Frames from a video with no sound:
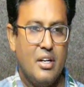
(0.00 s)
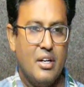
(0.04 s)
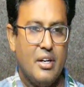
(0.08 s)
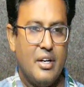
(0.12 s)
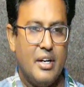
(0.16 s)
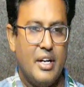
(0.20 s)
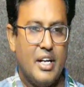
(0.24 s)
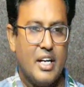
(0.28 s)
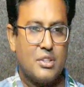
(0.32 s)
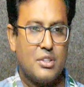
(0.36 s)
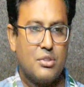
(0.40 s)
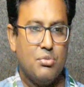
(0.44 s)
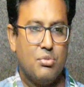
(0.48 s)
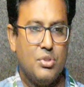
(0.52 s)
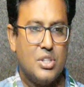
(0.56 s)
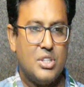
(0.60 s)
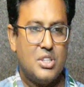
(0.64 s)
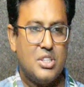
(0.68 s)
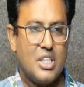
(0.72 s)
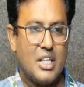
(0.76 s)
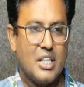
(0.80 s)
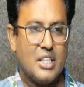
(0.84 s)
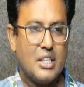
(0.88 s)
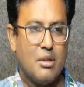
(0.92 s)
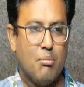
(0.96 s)
Next we
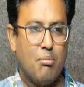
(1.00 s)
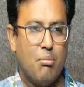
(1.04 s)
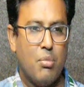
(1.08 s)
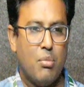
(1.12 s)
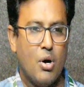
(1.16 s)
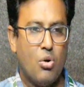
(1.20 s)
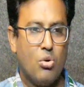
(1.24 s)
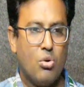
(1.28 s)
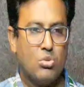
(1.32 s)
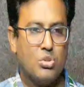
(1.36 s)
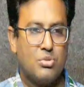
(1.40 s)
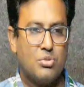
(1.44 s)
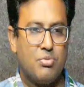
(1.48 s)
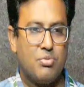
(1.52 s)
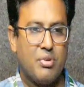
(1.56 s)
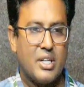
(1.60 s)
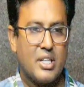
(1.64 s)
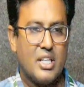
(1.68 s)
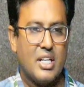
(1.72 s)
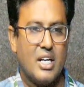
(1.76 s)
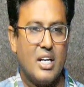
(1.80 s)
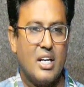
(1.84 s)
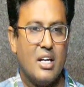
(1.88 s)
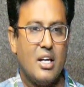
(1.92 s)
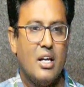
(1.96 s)
set the bounds for
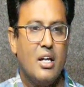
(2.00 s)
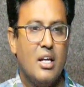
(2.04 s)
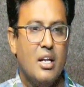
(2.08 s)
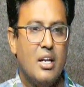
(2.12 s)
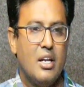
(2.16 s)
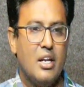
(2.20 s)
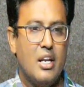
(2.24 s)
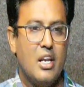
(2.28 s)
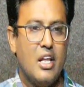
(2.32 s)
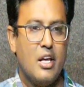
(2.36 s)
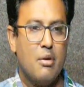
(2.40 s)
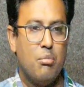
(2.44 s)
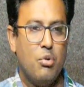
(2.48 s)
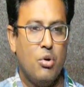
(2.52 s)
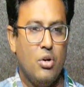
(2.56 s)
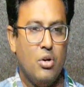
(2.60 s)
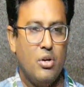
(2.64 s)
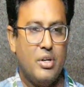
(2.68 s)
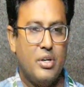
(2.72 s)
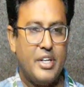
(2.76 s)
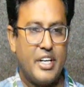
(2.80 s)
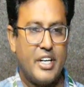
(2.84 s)
the label,